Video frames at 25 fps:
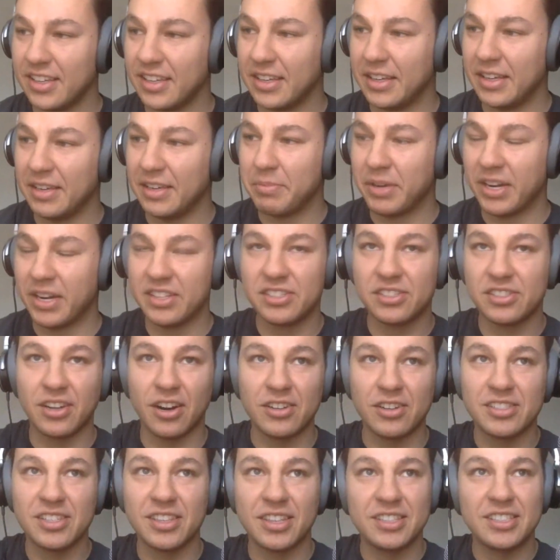But it
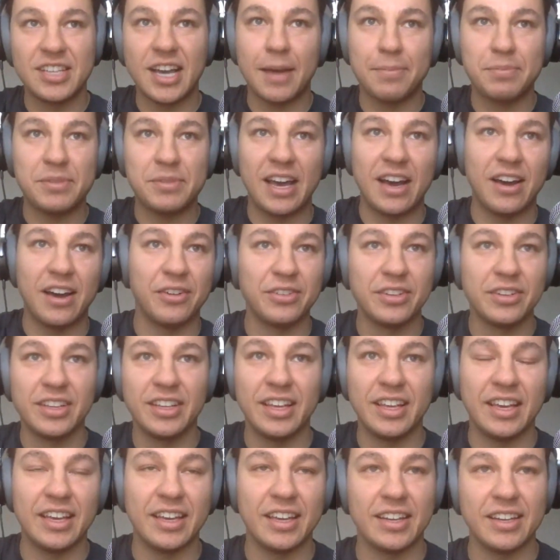starts at the top down,
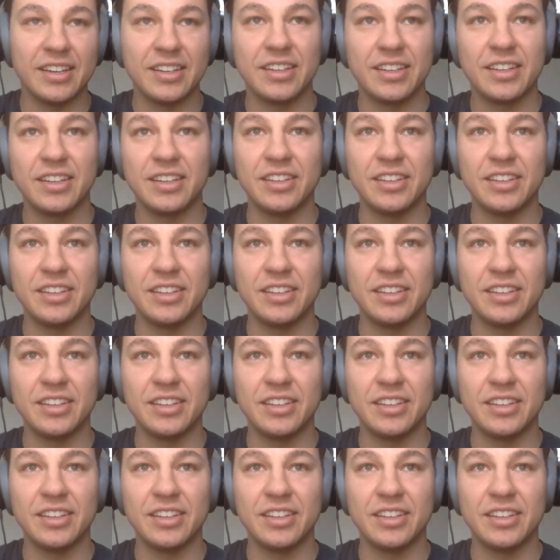and,